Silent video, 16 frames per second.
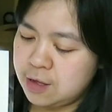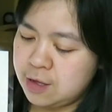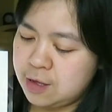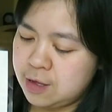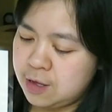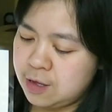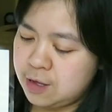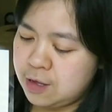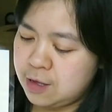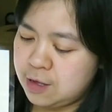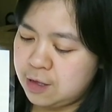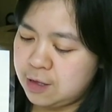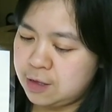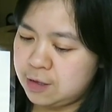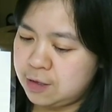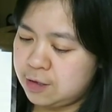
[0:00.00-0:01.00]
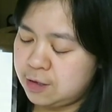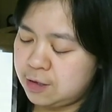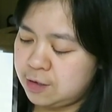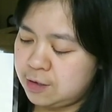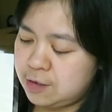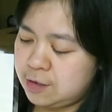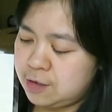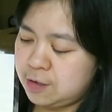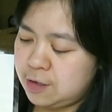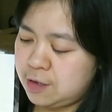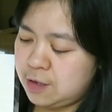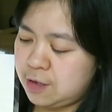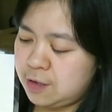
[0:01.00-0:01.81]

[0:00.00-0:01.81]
(silence)